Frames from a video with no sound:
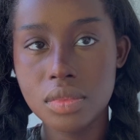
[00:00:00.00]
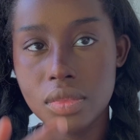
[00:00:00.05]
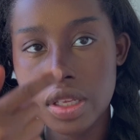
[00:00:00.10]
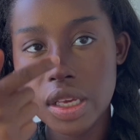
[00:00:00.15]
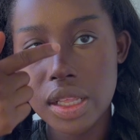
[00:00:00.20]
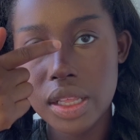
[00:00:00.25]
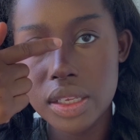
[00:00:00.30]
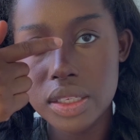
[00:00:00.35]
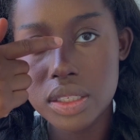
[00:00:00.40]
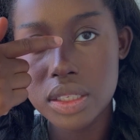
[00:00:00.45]

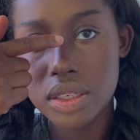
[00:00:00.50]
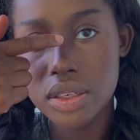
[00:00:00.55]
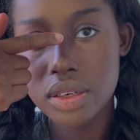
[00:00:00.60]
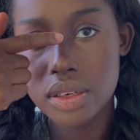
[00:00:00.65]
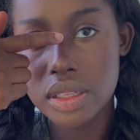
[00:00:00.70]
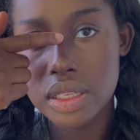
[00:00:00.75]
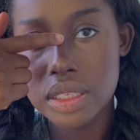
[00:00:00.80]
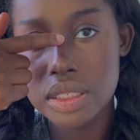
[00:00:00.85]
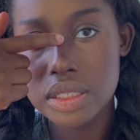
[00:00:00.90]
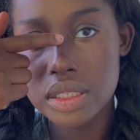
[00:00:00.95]
I like to do it
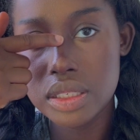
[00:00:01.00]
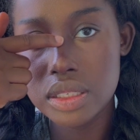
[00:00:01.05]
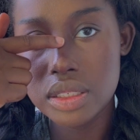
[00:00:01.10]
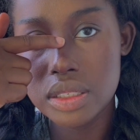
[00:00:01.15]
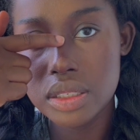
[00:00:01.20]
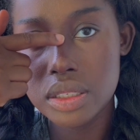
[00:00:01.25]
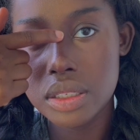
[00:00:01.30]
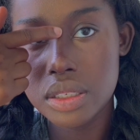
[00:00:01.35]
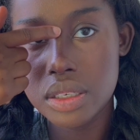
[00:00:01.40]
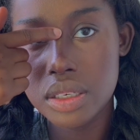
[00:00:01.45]
in the
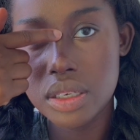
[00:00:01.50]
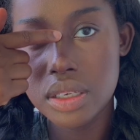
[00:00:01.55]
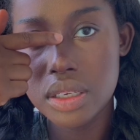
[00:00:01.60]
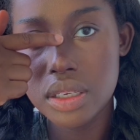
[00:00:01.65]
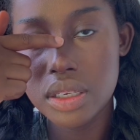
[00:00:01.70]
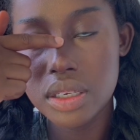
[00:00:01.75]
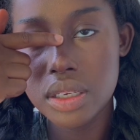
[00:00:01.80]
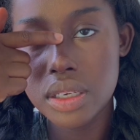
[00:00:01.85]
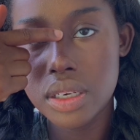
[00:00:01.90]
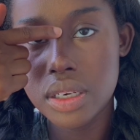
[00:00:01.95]
center
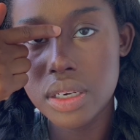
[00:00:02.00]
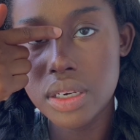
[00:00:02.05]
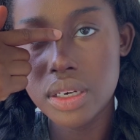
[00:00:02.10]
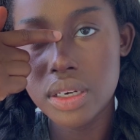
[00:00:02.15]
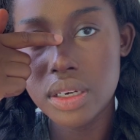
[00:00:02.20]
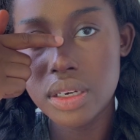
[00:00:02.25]
here.